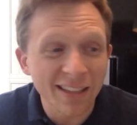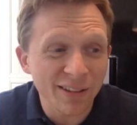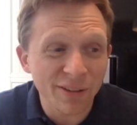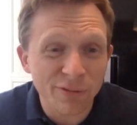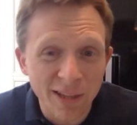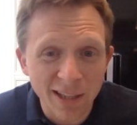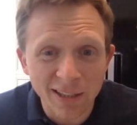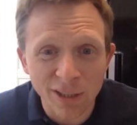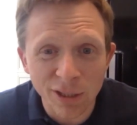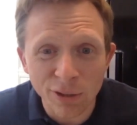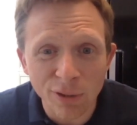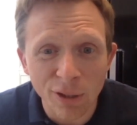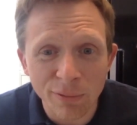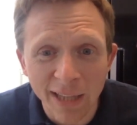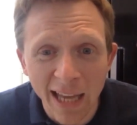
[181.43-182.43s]
that frankly
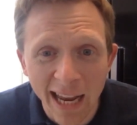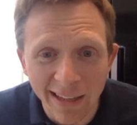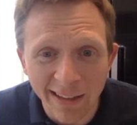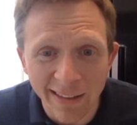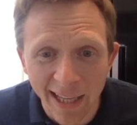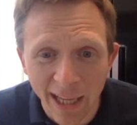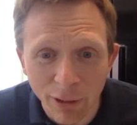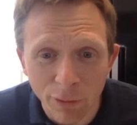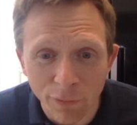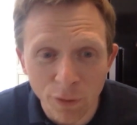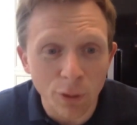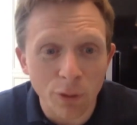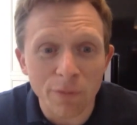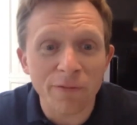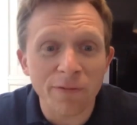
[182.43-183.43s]
you don't get anything out of,
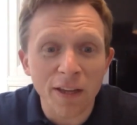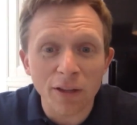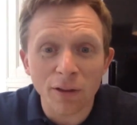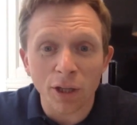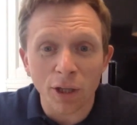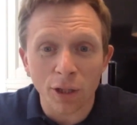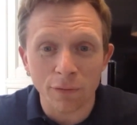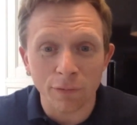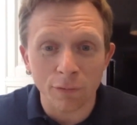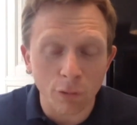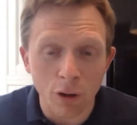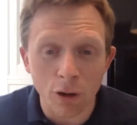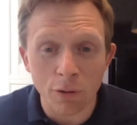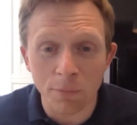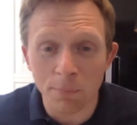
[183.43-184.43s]
you don't feel like you've
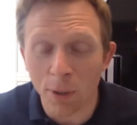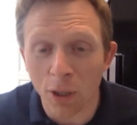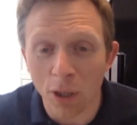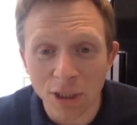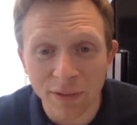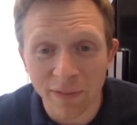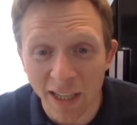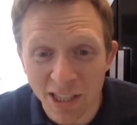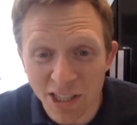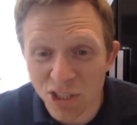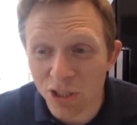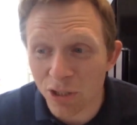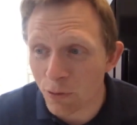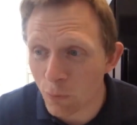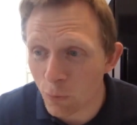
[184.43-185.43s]
grown because of it, it's
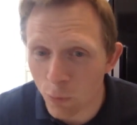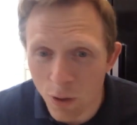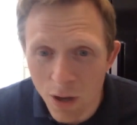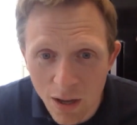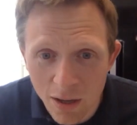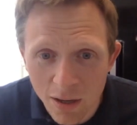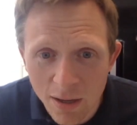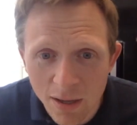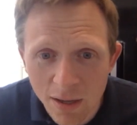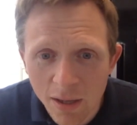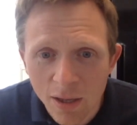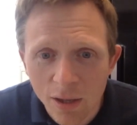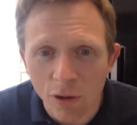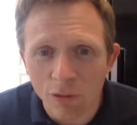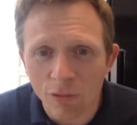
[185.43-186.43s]
just work,
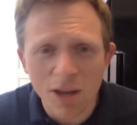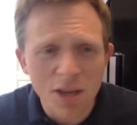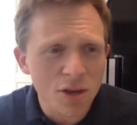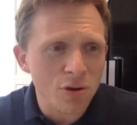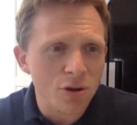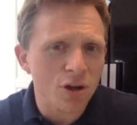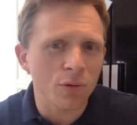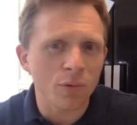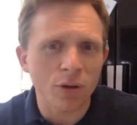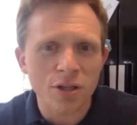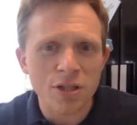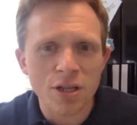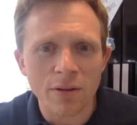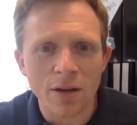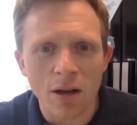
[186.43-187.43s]
all right, you're not going to want to
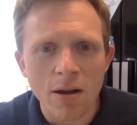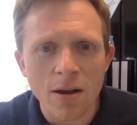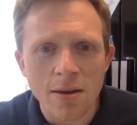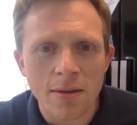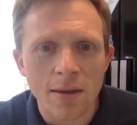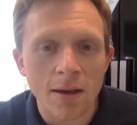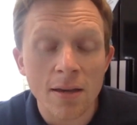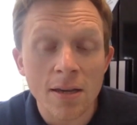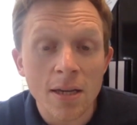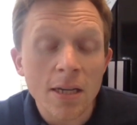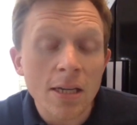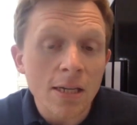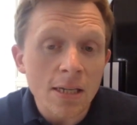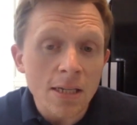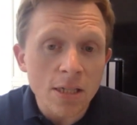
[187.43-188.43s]
do it either.
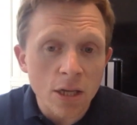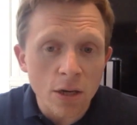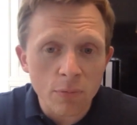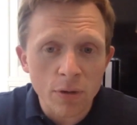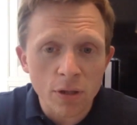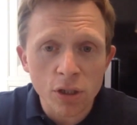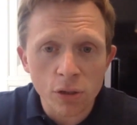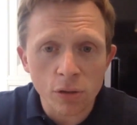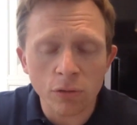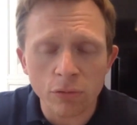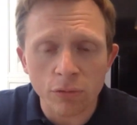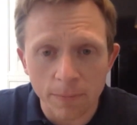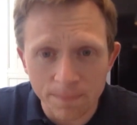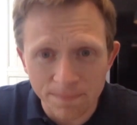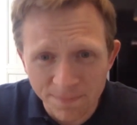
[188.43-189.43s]
So with
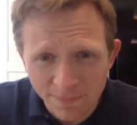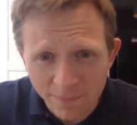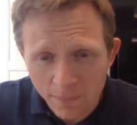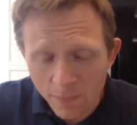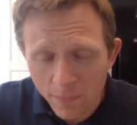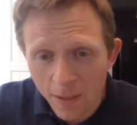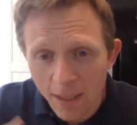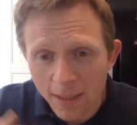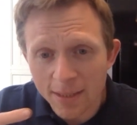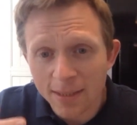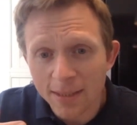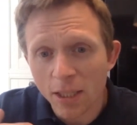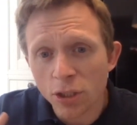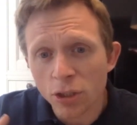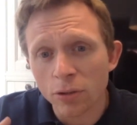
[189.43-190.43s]
children, it's
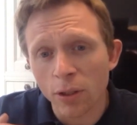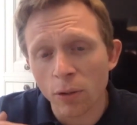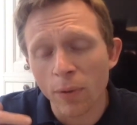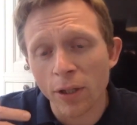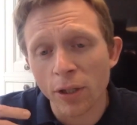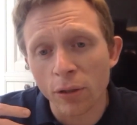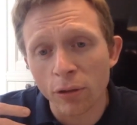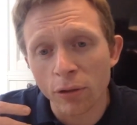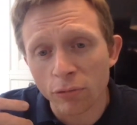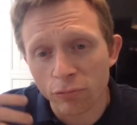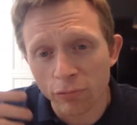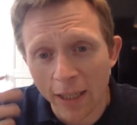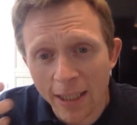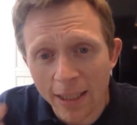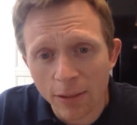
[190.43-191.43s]
essential that when you're
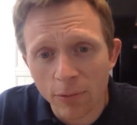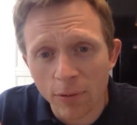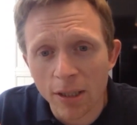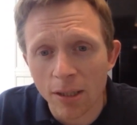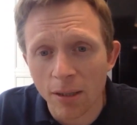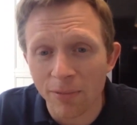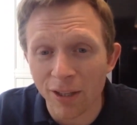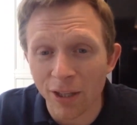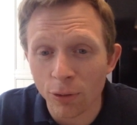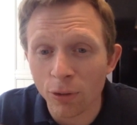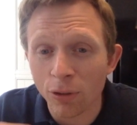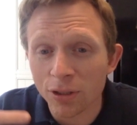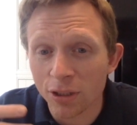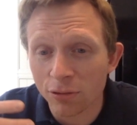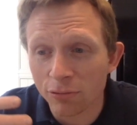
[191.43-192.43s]
reading with them, that you're
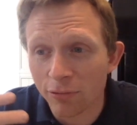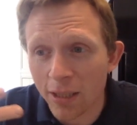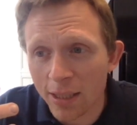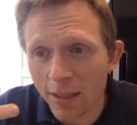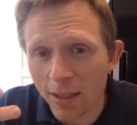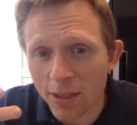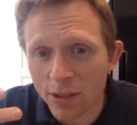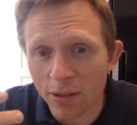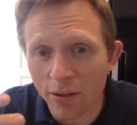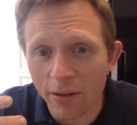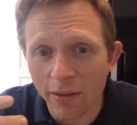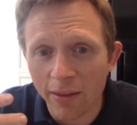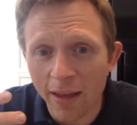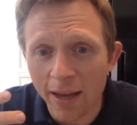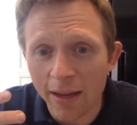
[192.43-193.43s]
not just reading so
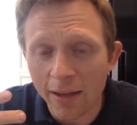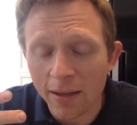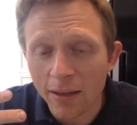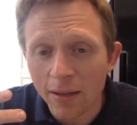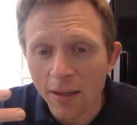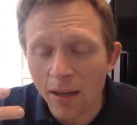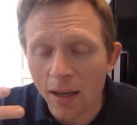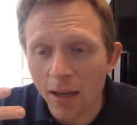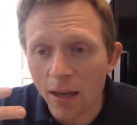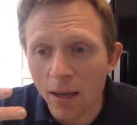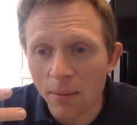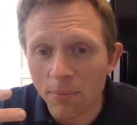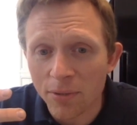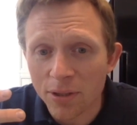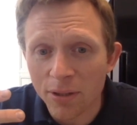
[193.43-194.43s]
that
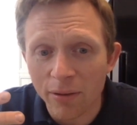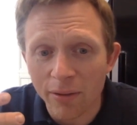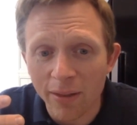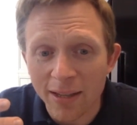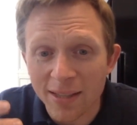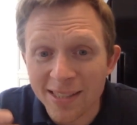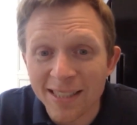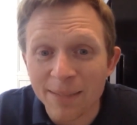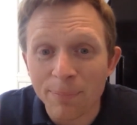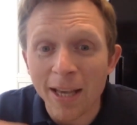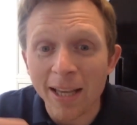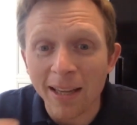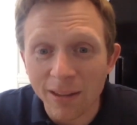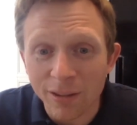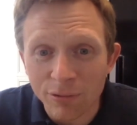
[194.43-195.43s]
they're
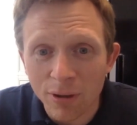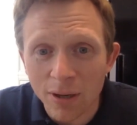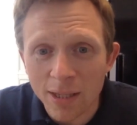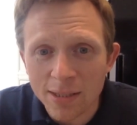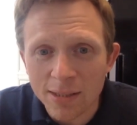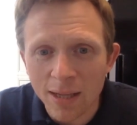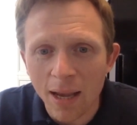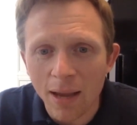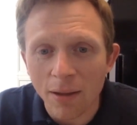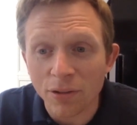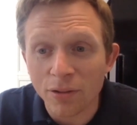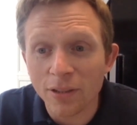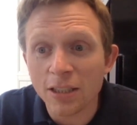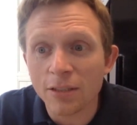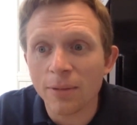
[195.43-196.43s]
making the right
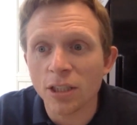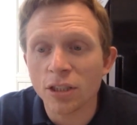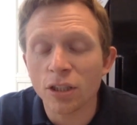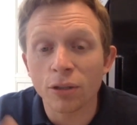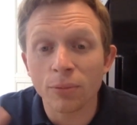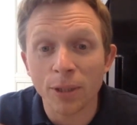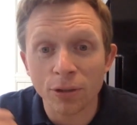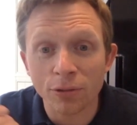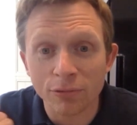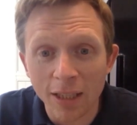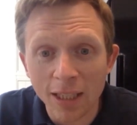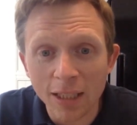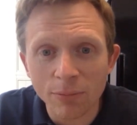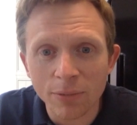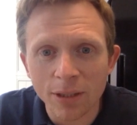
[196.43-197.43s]
sounds. You need to make sure when you're
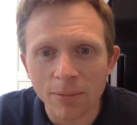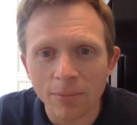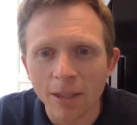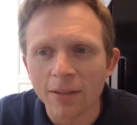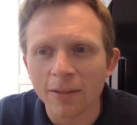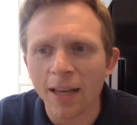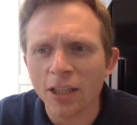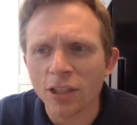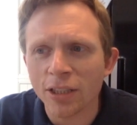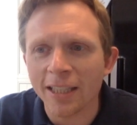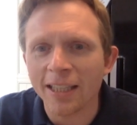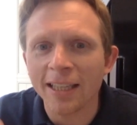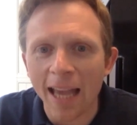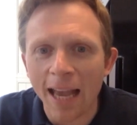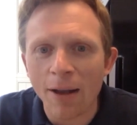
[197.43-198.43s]
reading with them, they actually
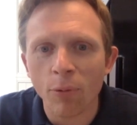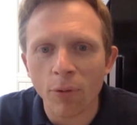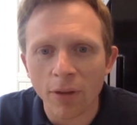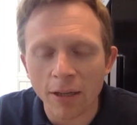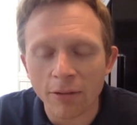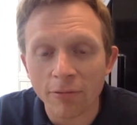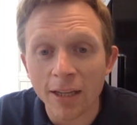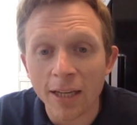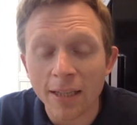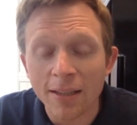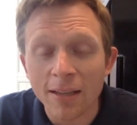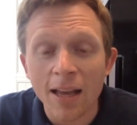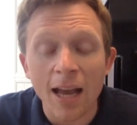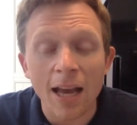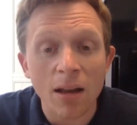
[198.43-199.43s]
get what they read,
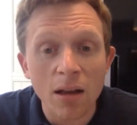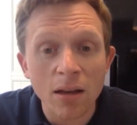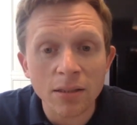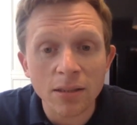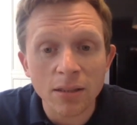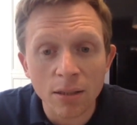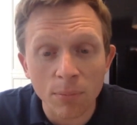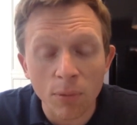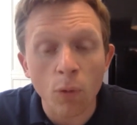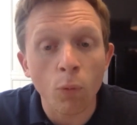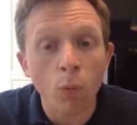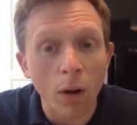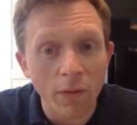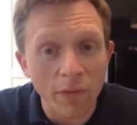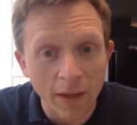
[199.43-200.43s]
and asking them
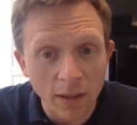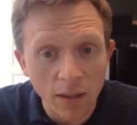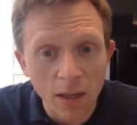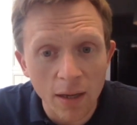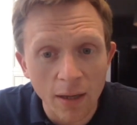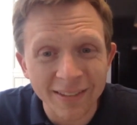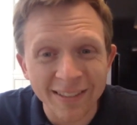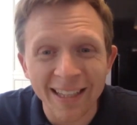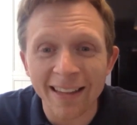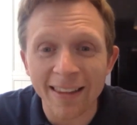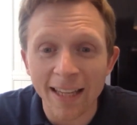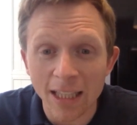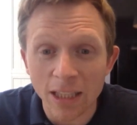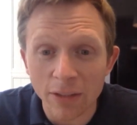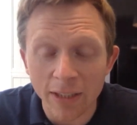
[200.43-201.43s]
what have they learned at
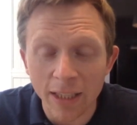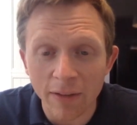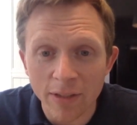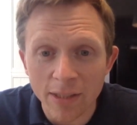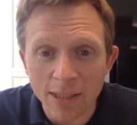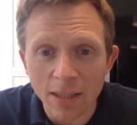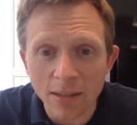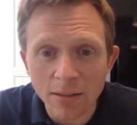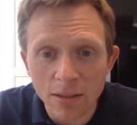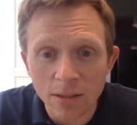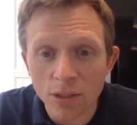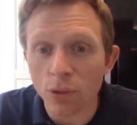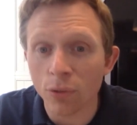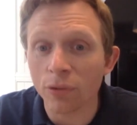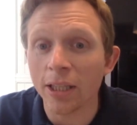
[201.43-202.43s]
the end of a given
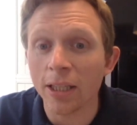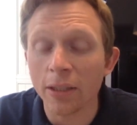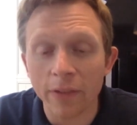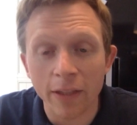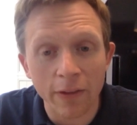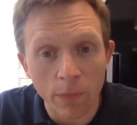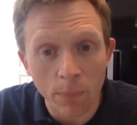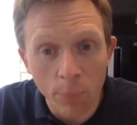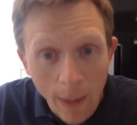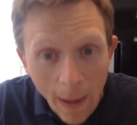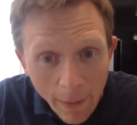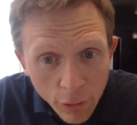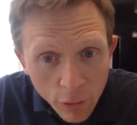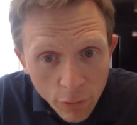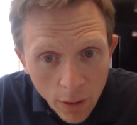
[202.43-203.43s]
sentence or at the end of a given
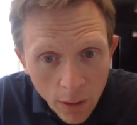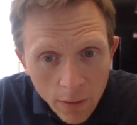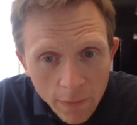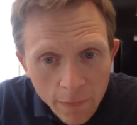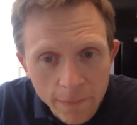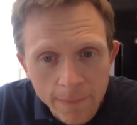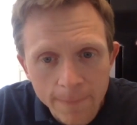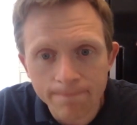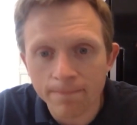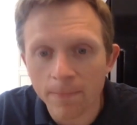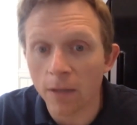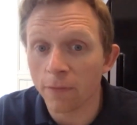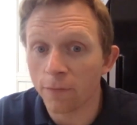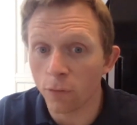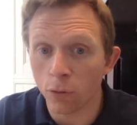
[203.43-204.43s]
paragraph.
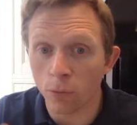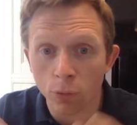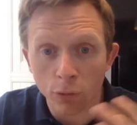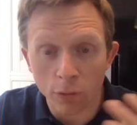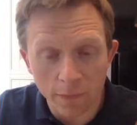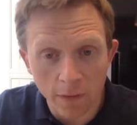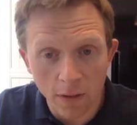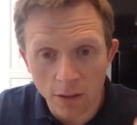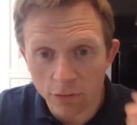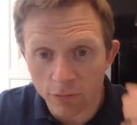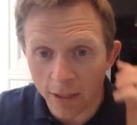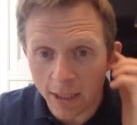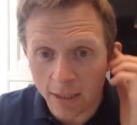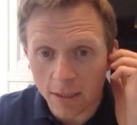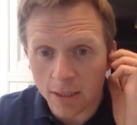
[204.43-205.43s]
For more advanced
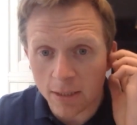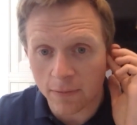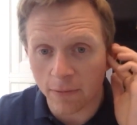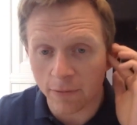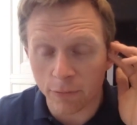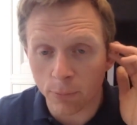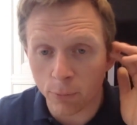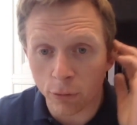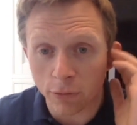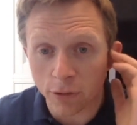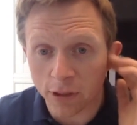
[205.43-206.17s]
readers and for more